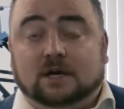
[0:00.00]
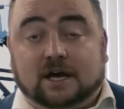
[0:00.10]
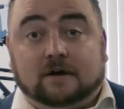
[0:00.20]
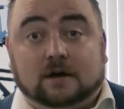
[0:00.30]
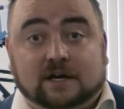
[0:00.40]

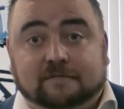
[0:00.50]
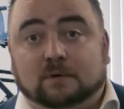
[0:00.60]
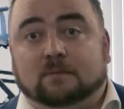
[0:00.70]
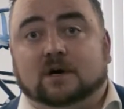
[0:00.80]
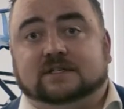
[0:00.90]
if
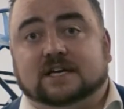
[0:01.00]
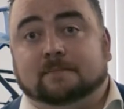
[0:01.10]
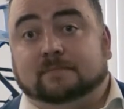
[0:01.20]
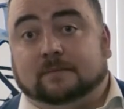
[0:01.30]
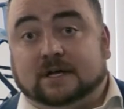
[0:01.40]
we were to
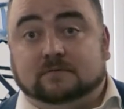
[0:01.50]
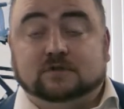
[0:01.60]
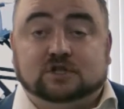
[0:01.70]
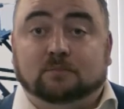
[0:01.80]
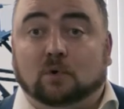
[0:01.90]

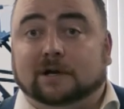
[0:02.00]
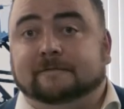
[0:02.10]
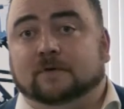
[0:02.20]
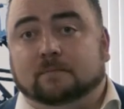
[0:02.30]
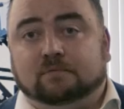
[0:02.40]
implement smaller
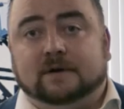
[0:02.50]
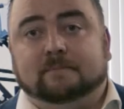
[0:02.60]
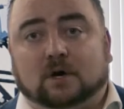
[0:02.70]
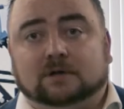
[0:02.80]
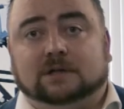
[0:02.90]

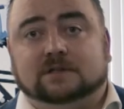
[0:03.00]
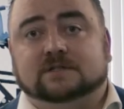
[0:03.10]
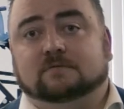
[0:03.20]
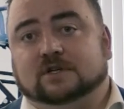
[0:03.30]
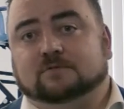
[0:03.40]
footprint
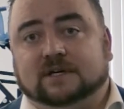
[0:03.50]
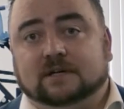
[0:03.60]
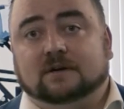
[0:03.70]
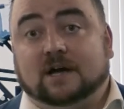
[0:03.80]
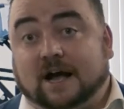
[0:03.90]
bottles, which we
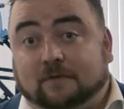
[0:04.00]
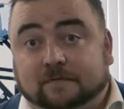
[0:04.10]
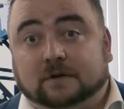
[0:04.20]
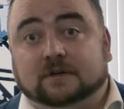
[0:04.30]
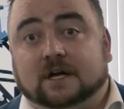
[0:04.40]
have
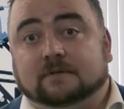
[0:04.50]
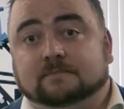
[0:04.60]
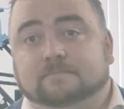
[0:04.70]
often done.